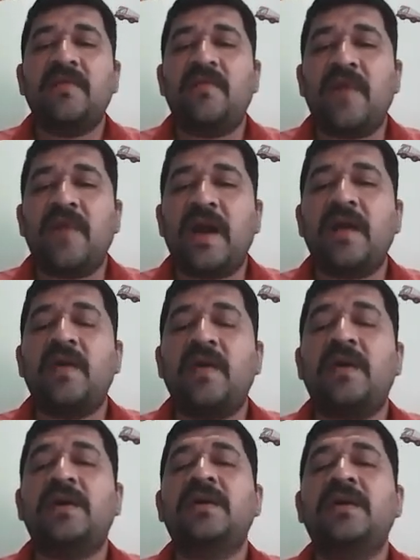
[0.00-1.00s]
y
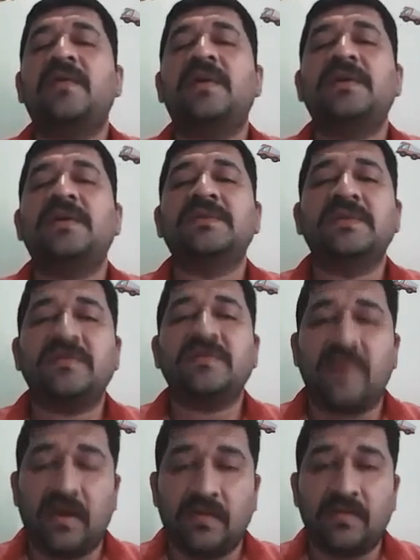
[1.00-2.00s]
got the 26
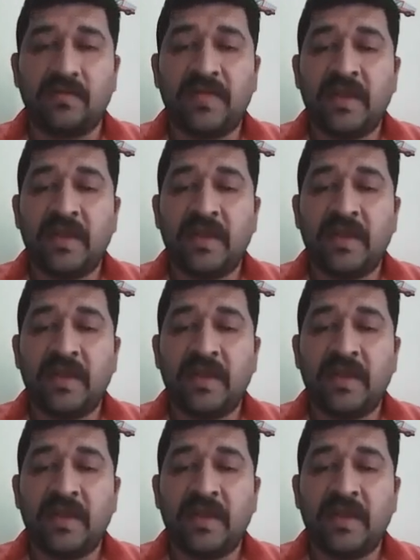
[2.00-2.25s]
value.